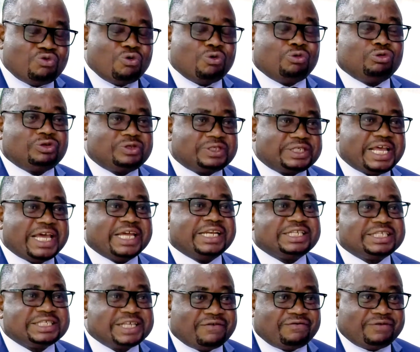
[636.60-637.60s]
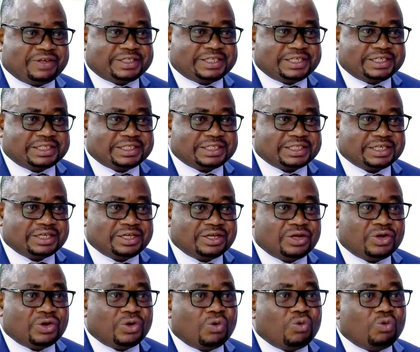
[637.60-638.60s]
goods and services
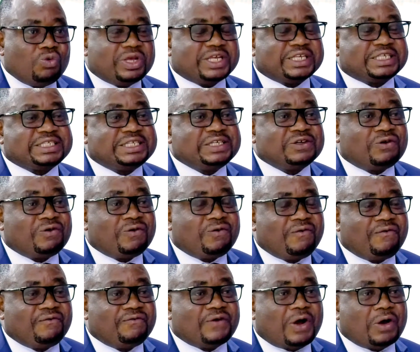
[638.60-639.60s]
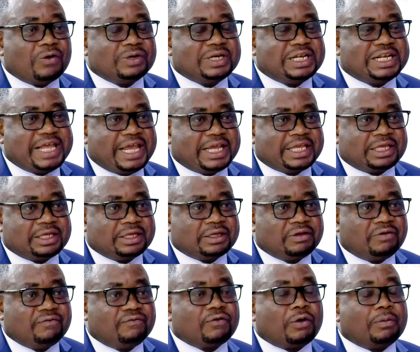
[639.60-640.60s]
were still found lacking
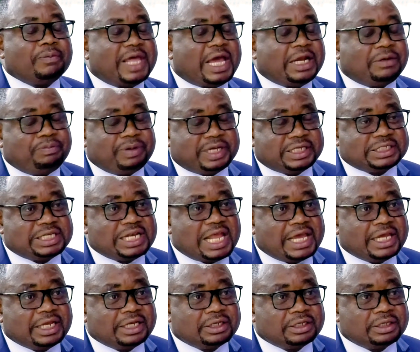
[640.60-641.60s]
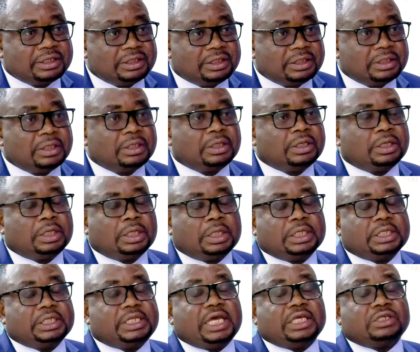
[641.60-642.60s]
from that baseline. Yes.
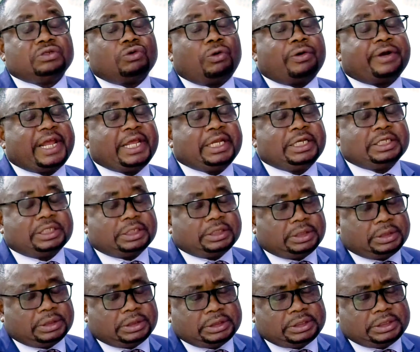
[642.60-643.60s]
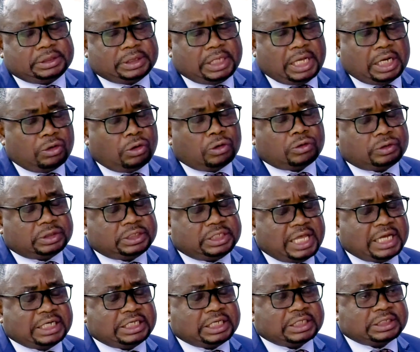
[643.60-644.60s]
There's already a lot
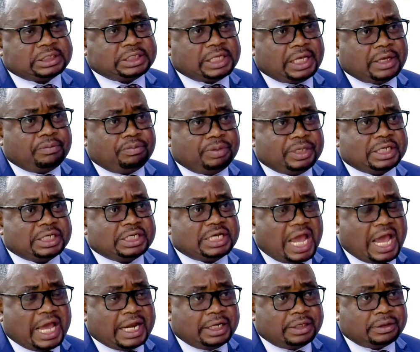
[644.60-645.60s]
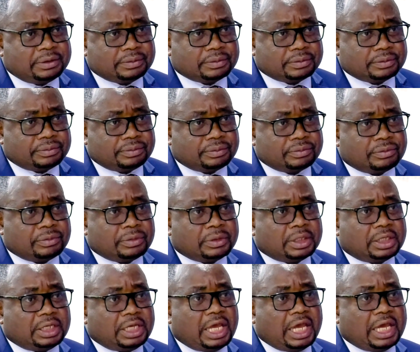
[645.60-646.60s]
that has been done
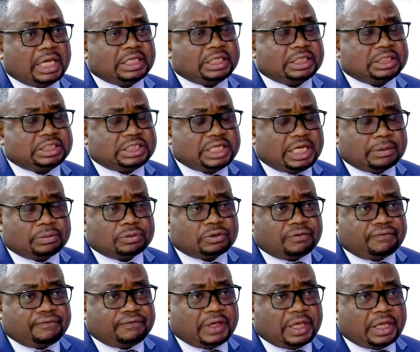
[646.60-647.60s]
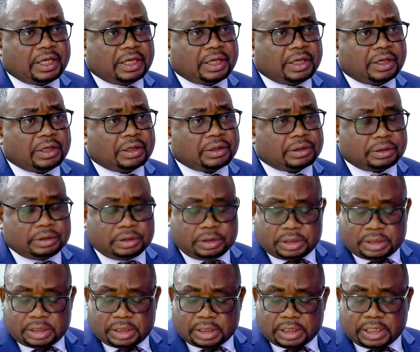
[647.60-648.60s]
in terms of
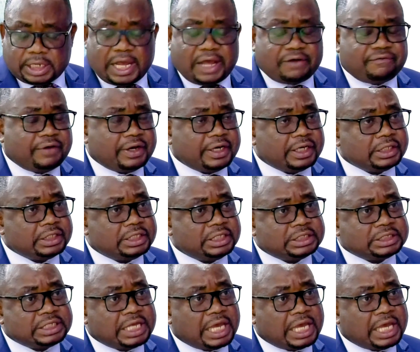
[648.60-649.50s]
covering these